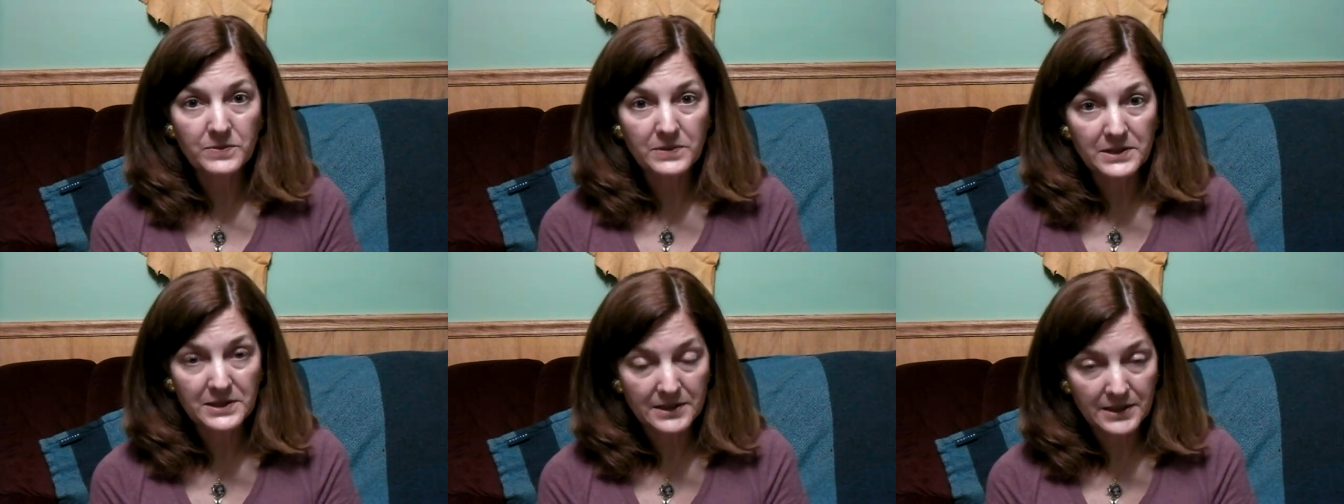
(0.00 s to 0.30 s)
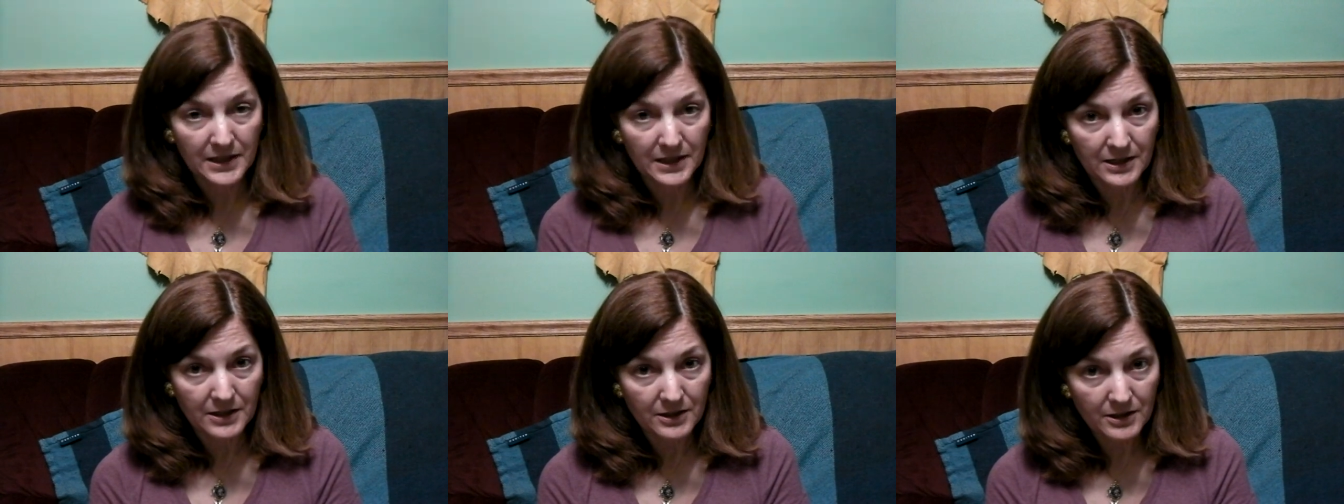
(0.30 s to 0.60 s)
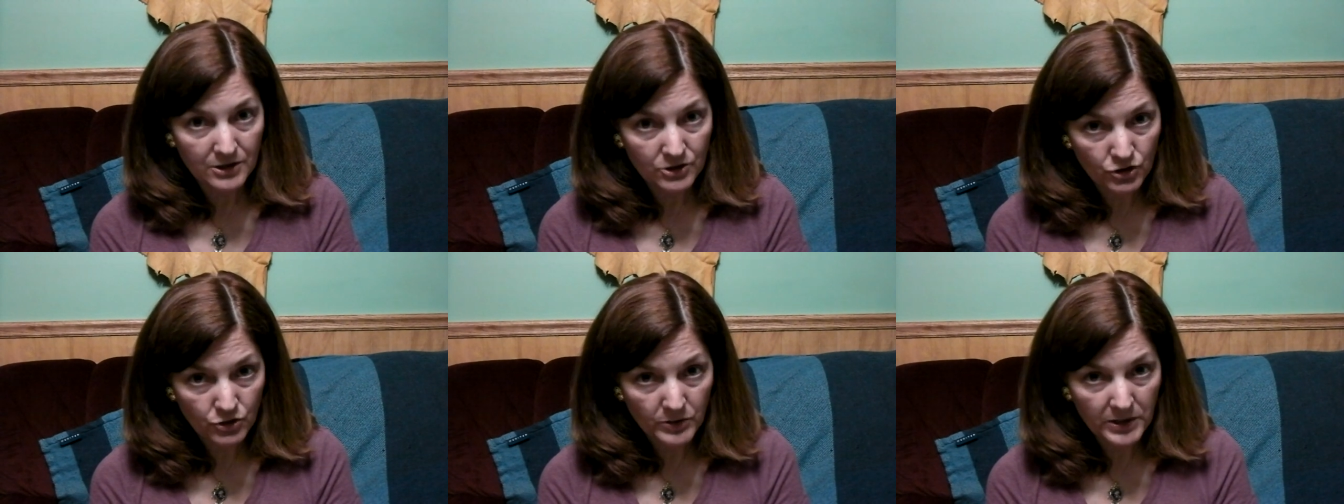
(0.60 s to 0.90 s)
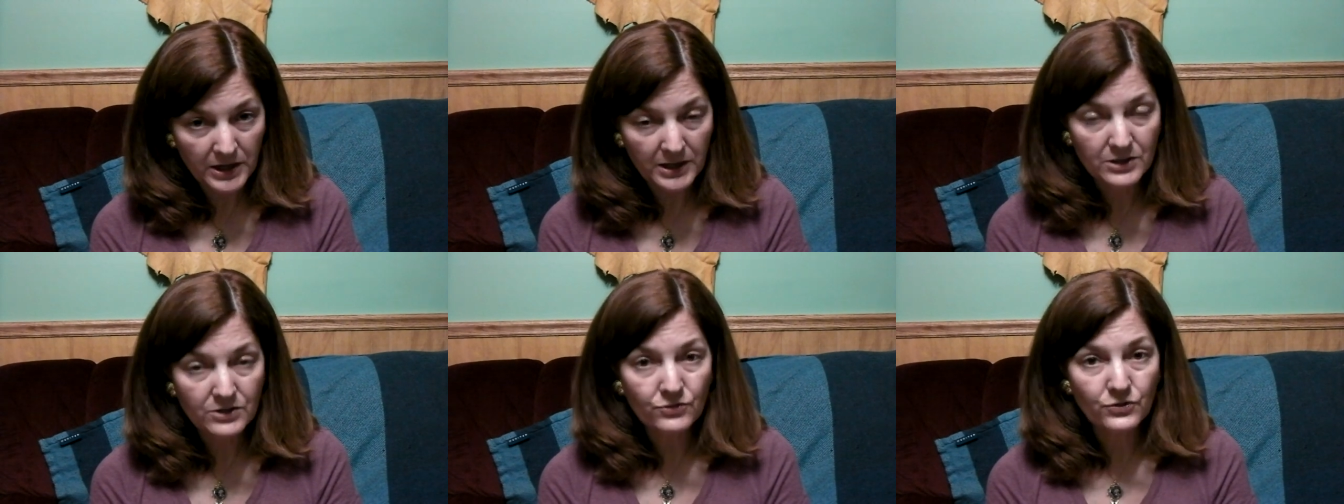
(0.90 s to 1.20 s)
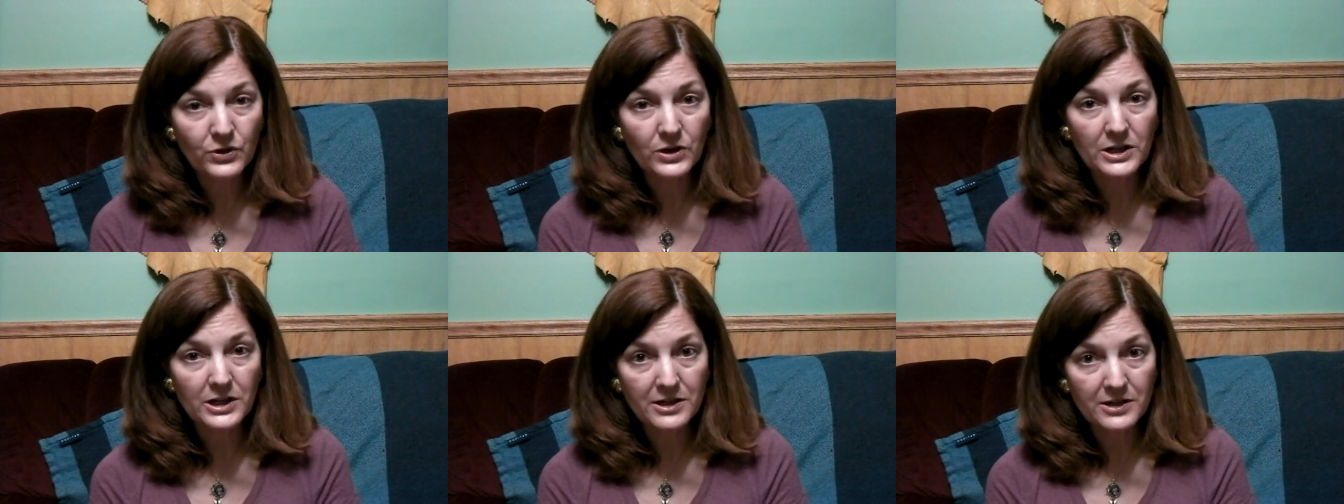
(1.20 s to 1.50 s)
to be setting the trend
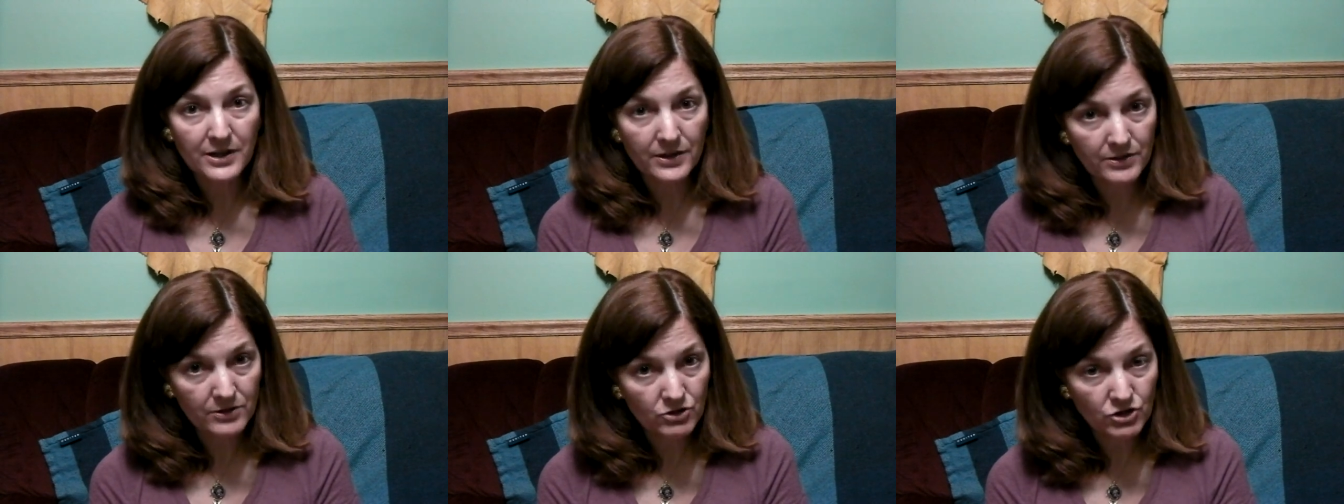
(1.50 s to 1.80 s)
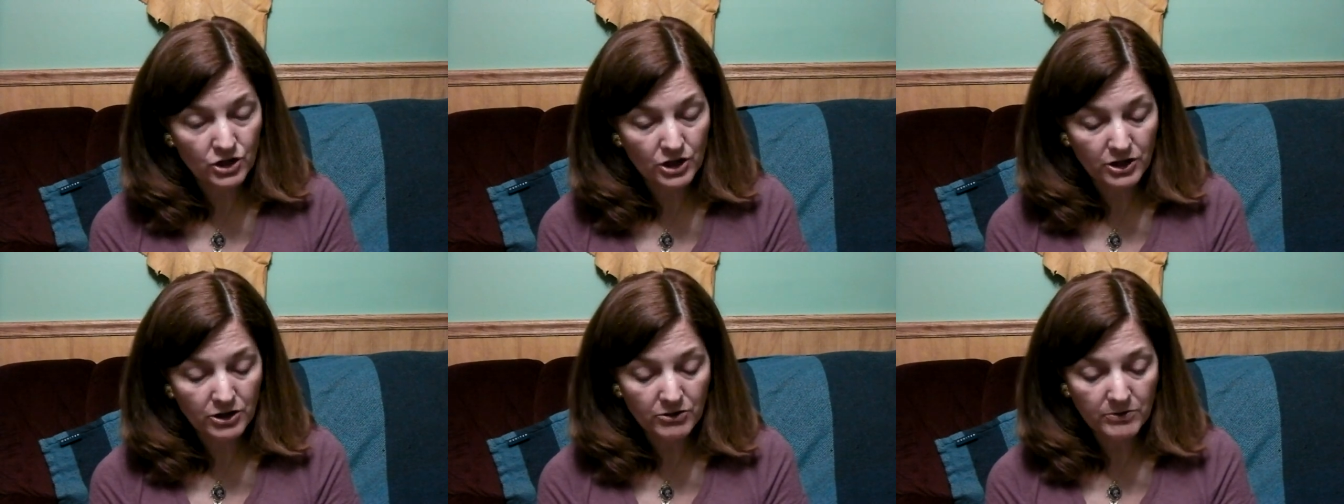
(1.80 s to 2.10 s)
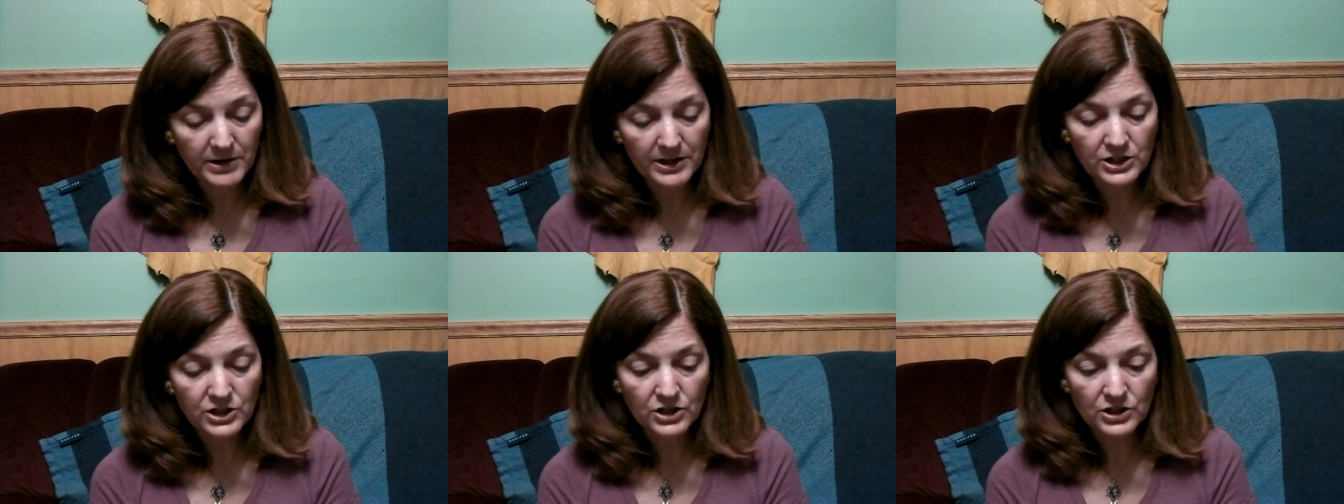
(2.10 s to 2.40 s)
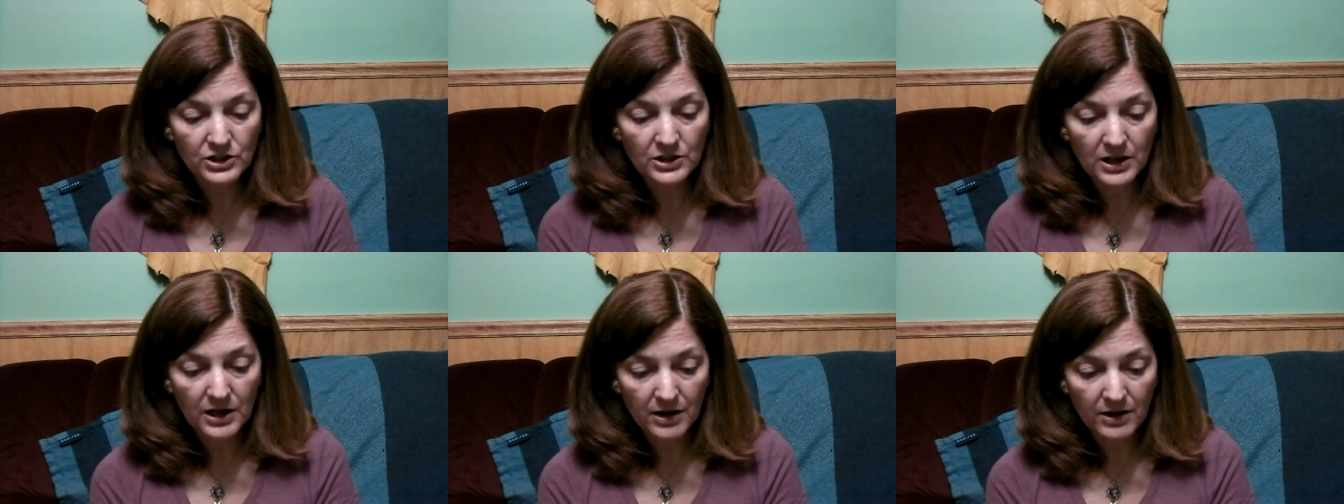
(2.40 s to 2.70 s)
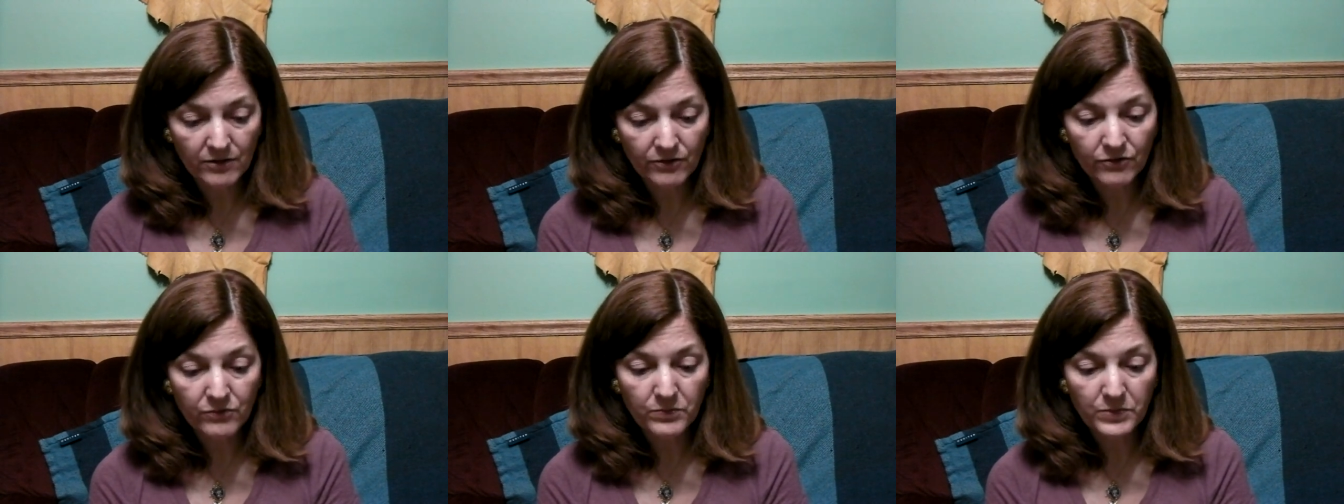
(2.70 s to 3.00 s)
for another generation
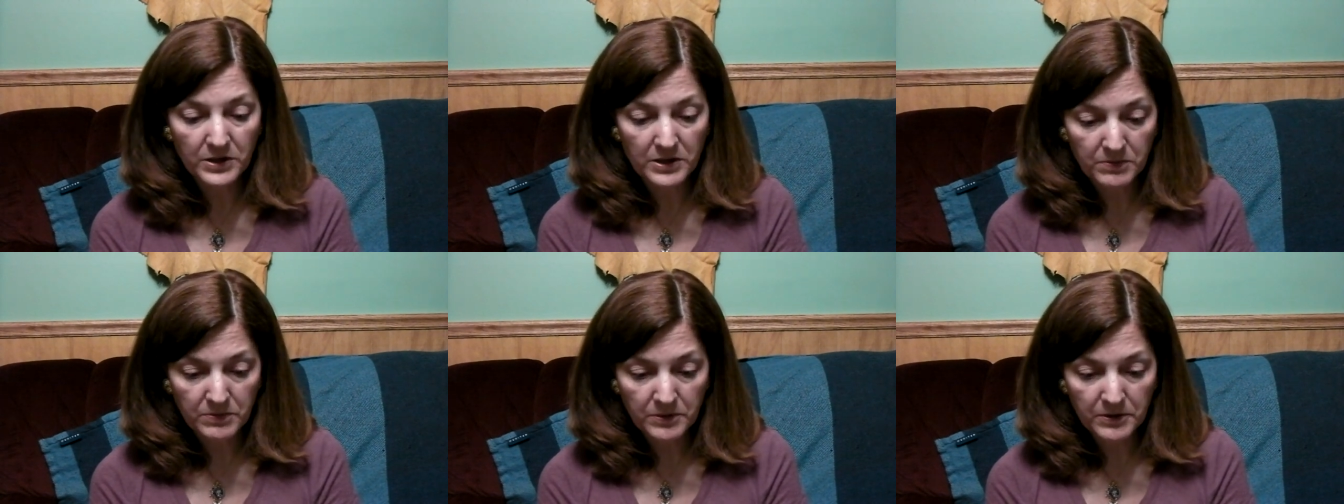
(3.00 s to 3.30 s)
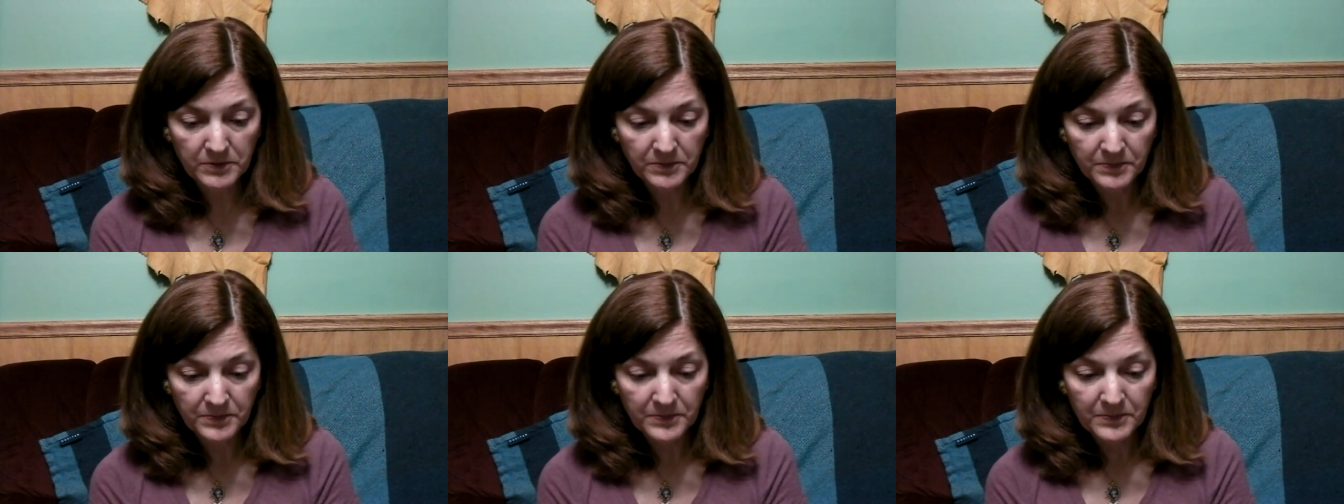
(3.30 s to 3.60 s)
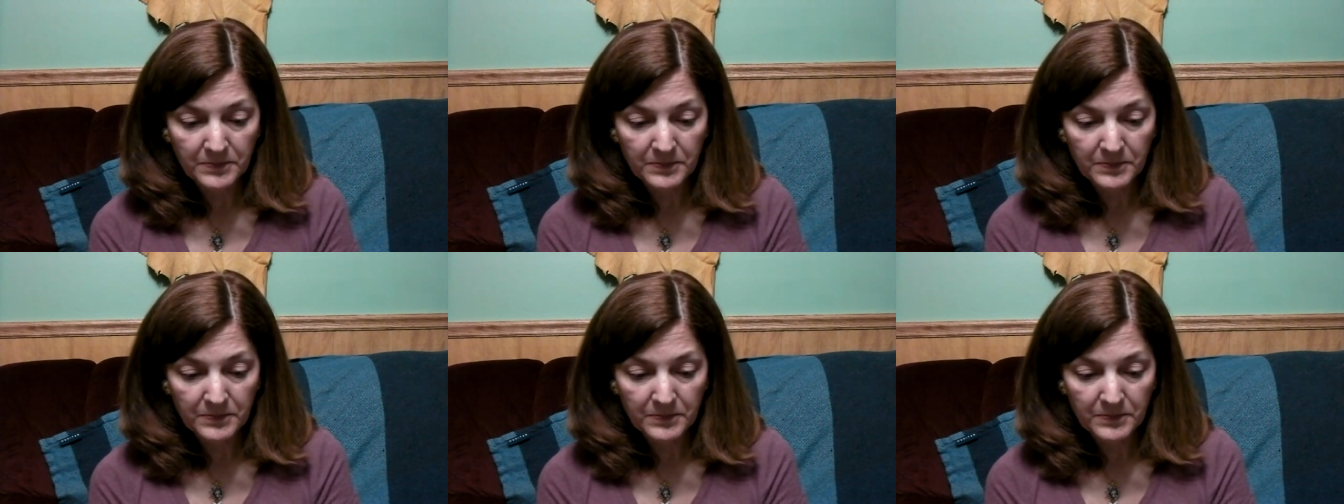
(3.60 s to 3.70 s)
of people.